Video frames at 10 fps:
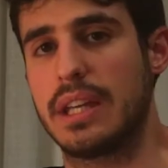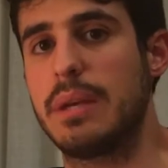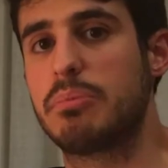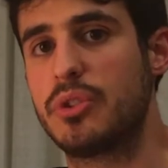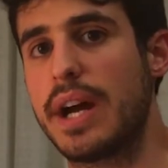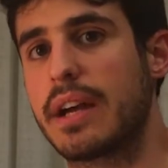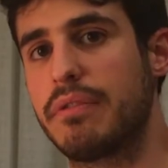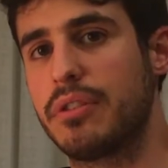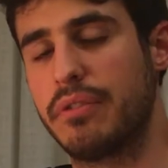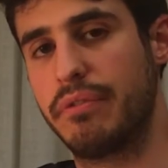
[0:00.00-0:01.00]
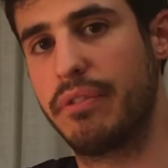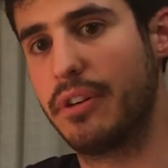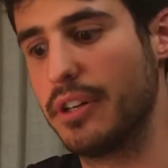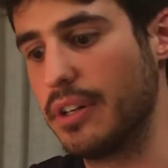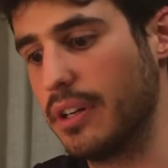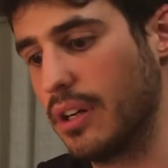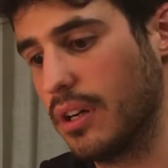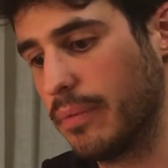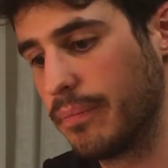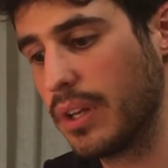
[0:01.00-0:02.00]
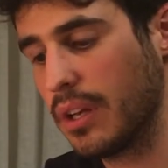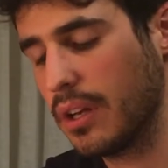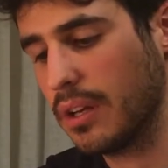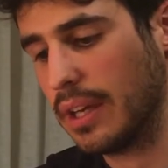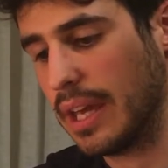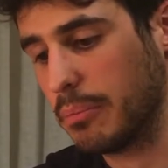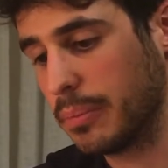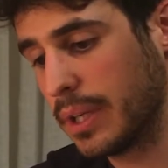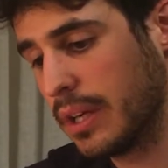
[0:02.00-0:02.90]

can keep track for further game.